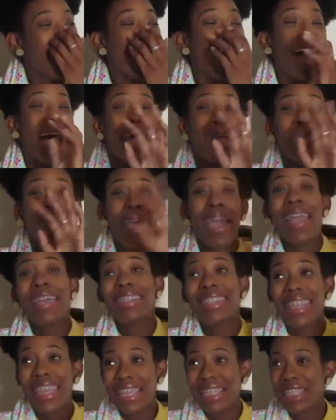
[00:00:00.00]
I am at
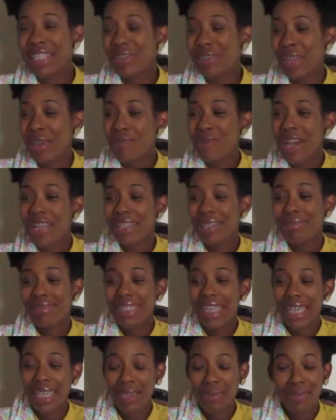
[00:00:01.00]
10, so they wound up
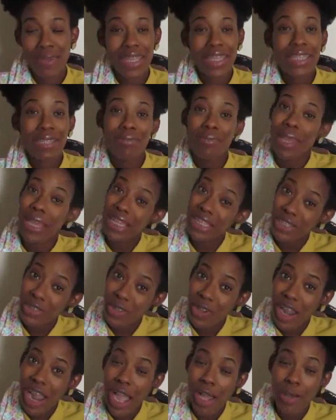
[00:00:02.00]
checking me to make
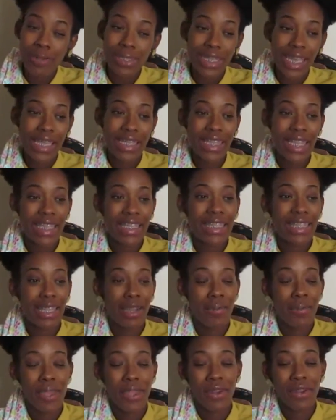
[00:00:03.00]
sure I was at 10
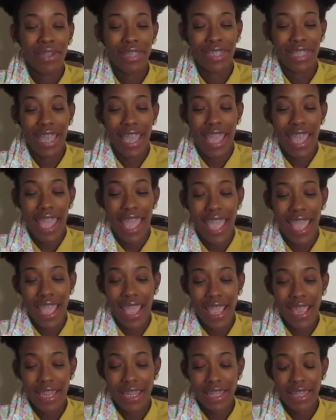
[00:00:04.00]
centimeters,
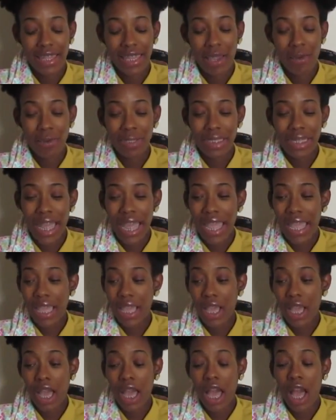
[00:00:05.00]
and they was like,
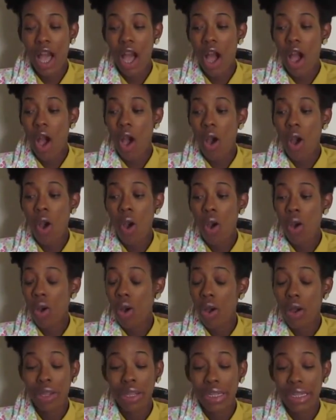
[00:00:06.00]

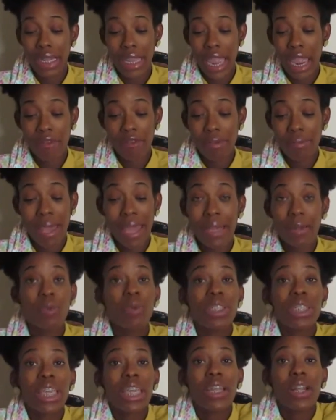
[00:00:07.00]
oh, everybody
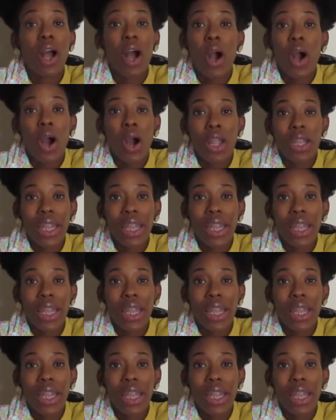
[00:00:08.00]
was in awe.